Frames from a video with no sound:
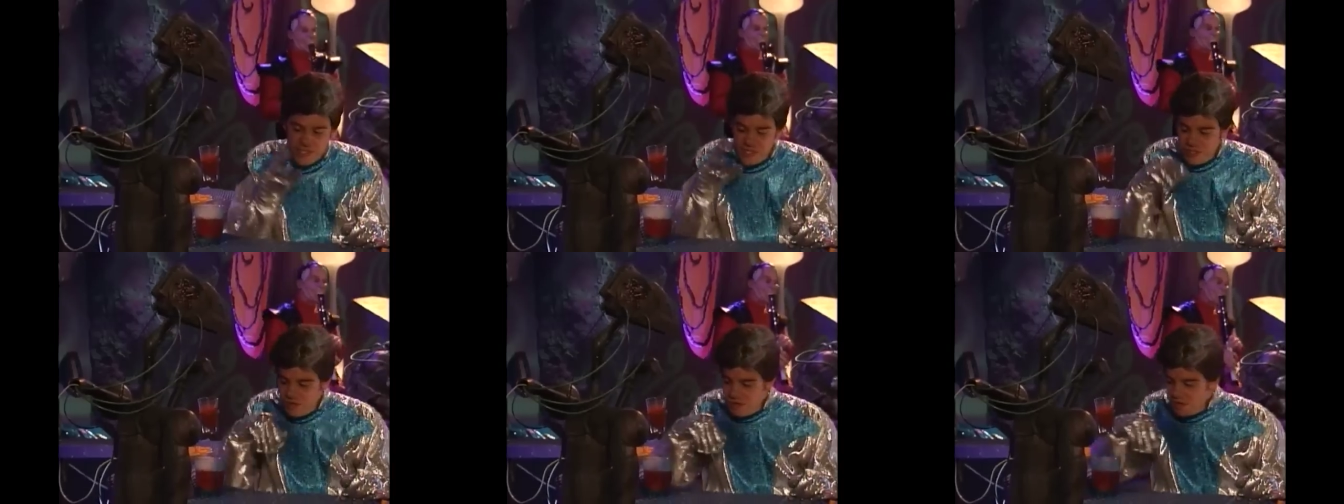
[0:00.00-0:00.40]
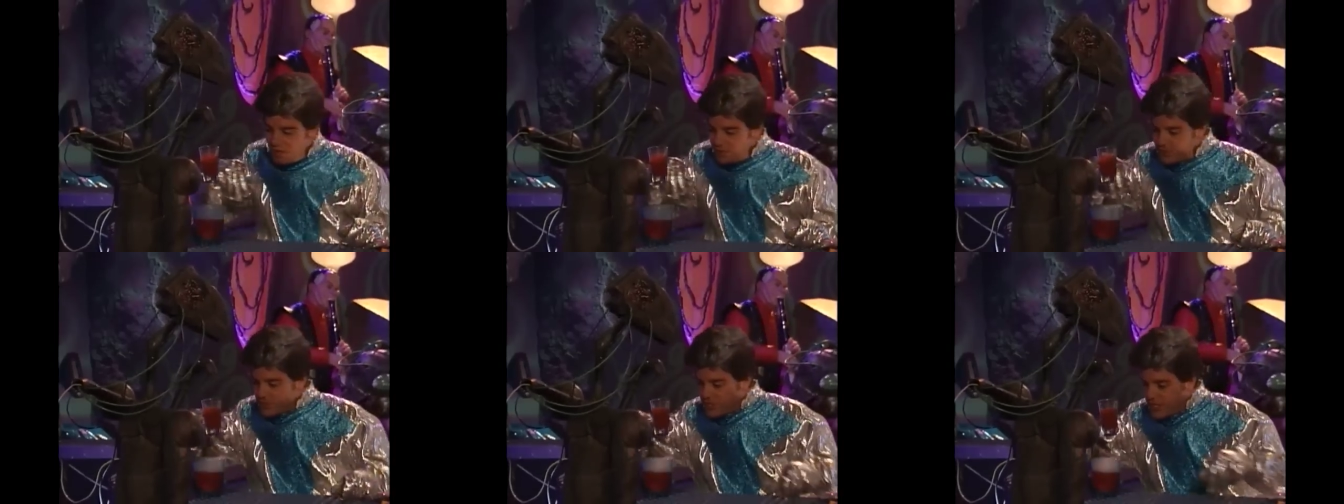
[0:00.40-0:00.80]
You know what
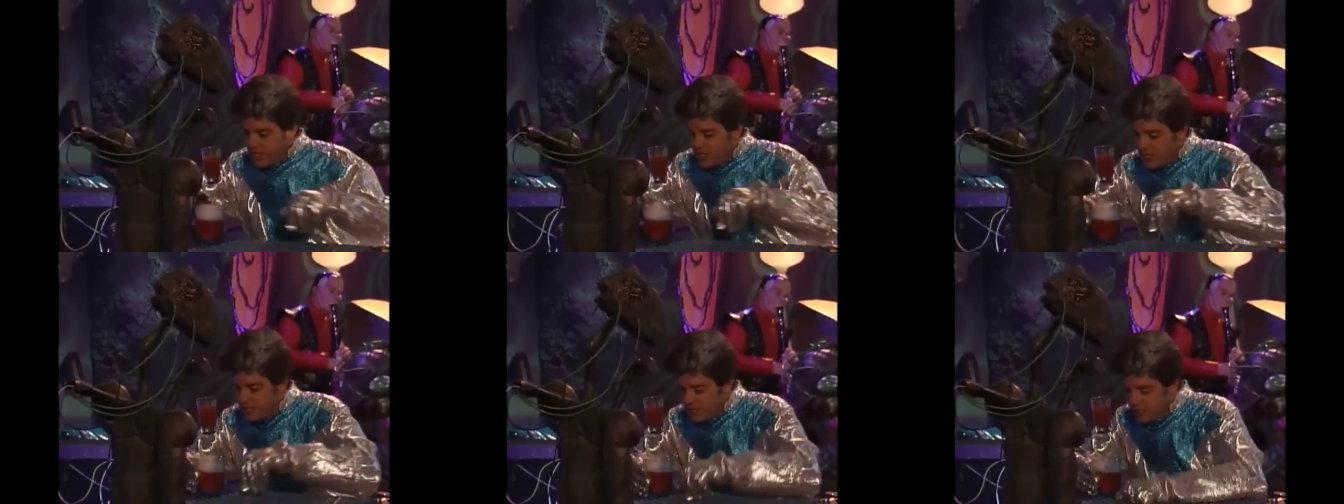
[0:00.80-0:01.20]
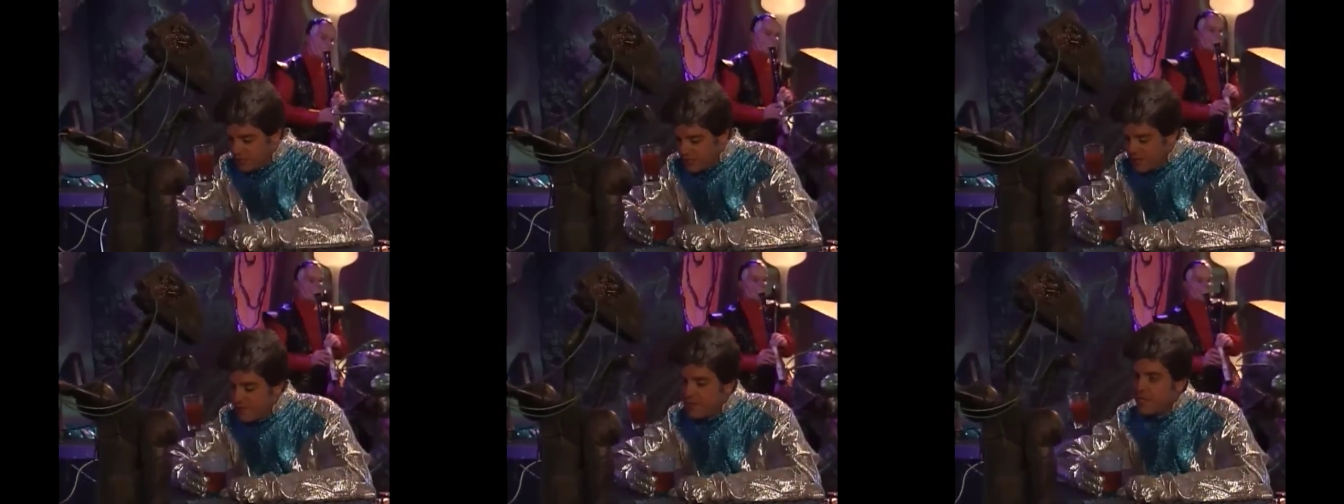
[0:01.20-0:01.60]
I'm saying.
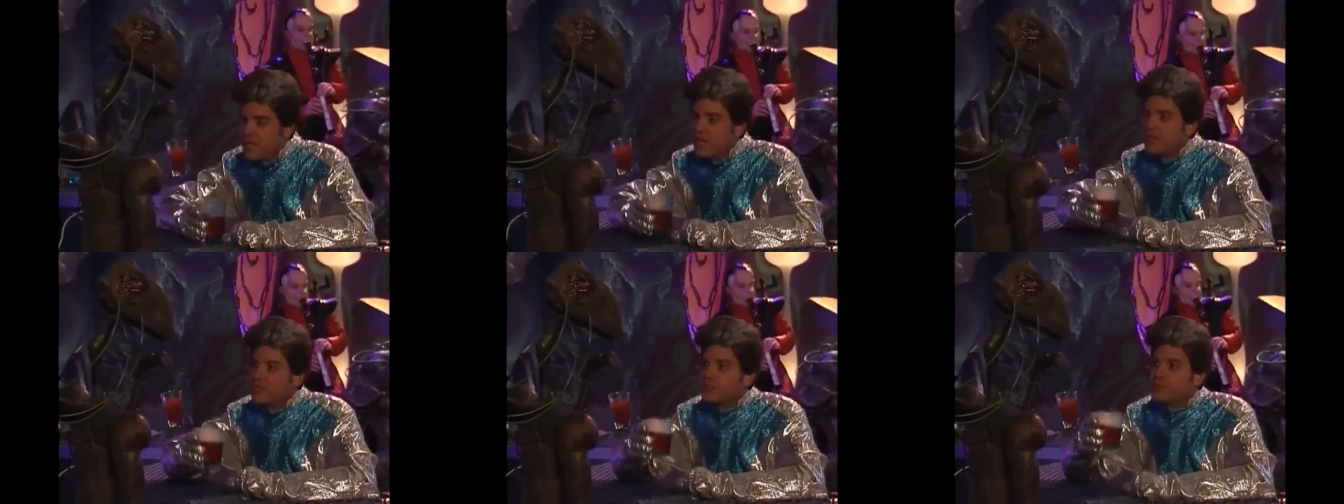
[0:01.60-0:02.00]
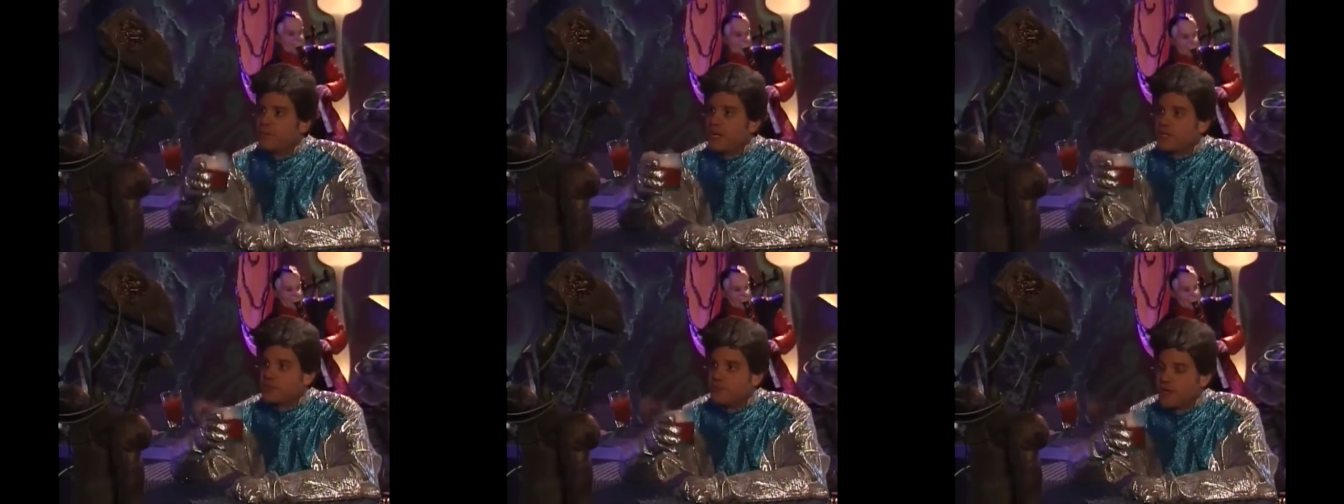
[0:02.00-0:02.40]
Give me another
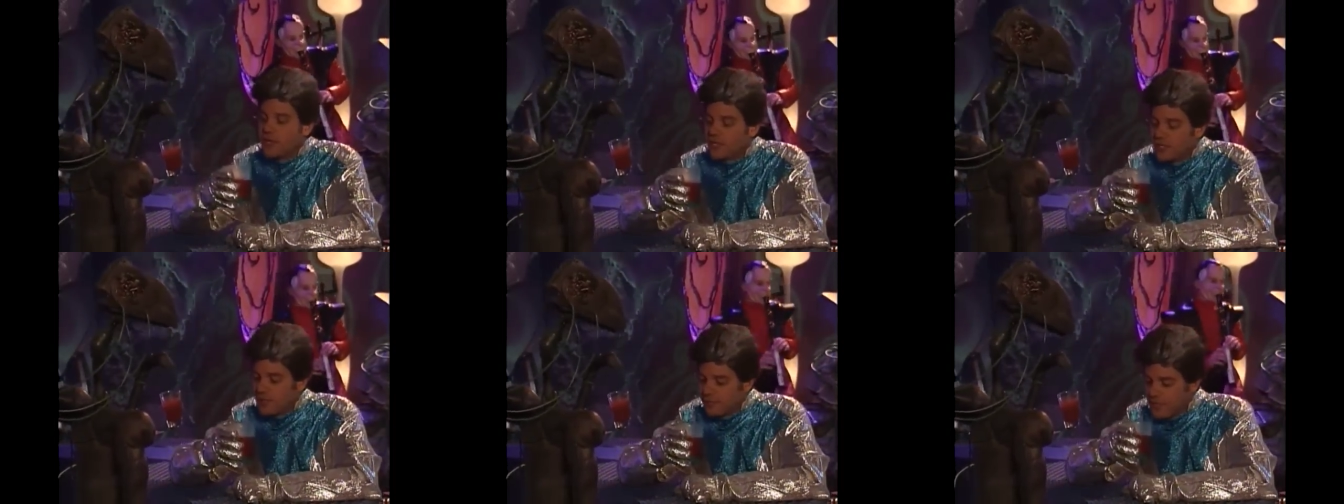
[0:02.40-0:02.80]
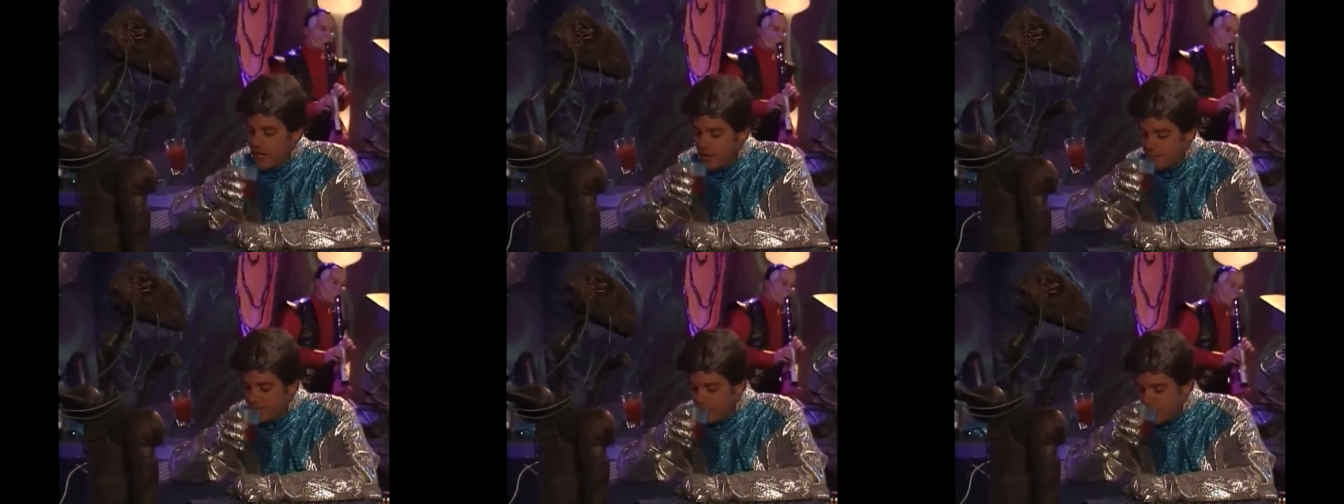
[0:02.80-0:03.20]
space beer, Gleep
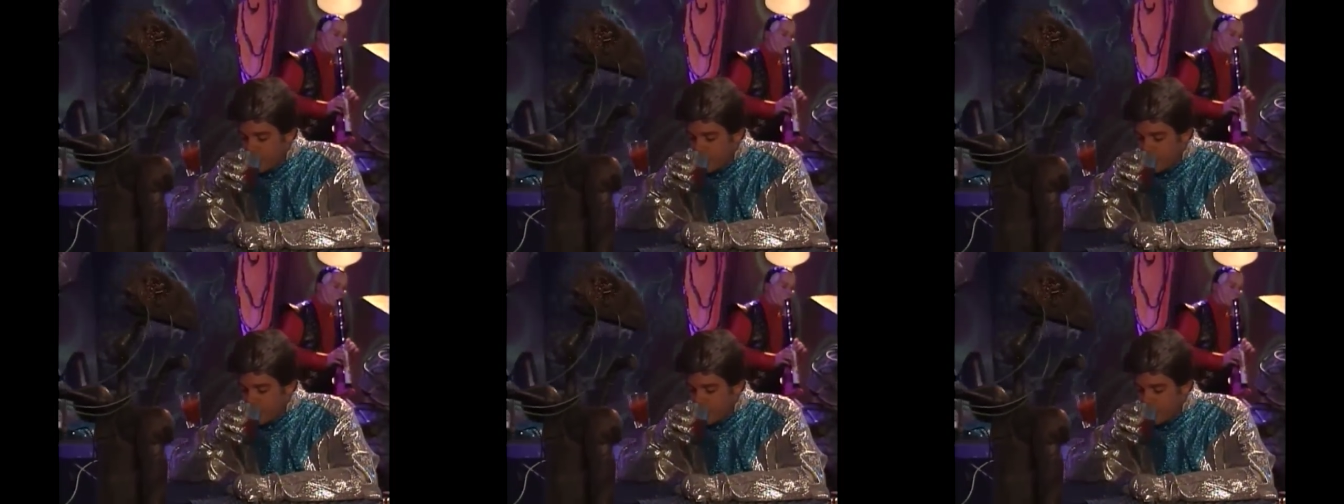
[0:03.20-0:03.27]
Glop.